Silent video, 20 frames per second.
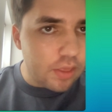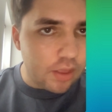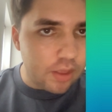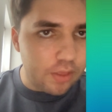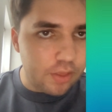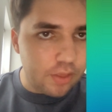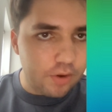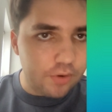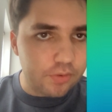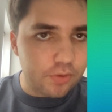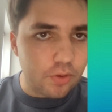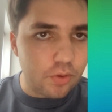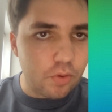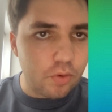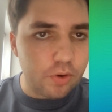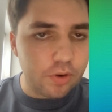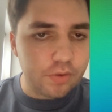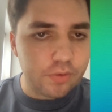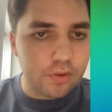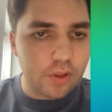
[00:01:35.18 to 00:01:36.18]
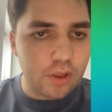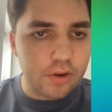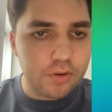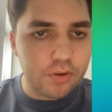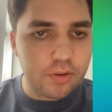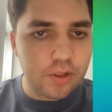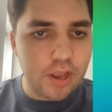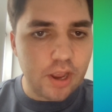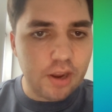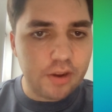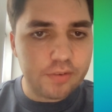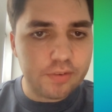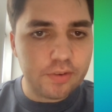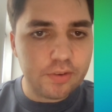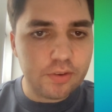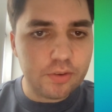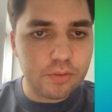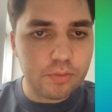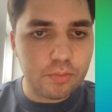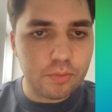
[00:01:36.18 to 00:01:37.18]
Then there's the horizontal
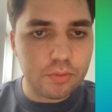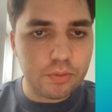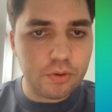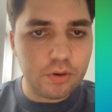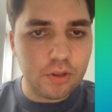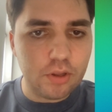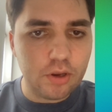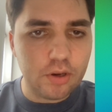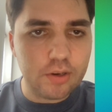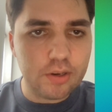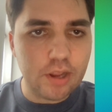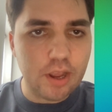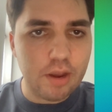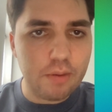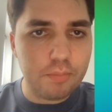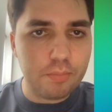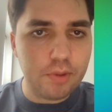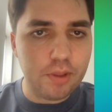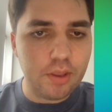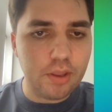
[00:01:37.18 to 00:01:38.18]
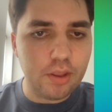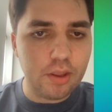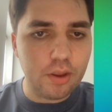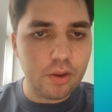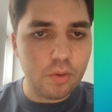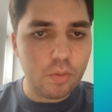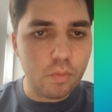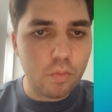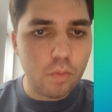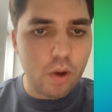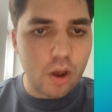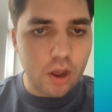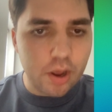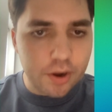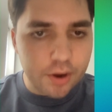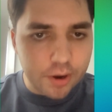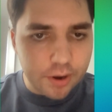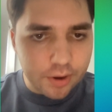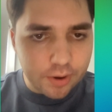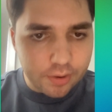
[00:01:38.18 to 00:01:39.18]
axis, which we looked at being
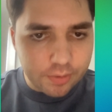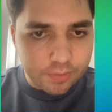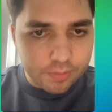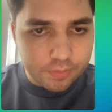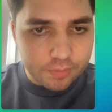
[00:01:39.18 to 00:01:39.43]
water.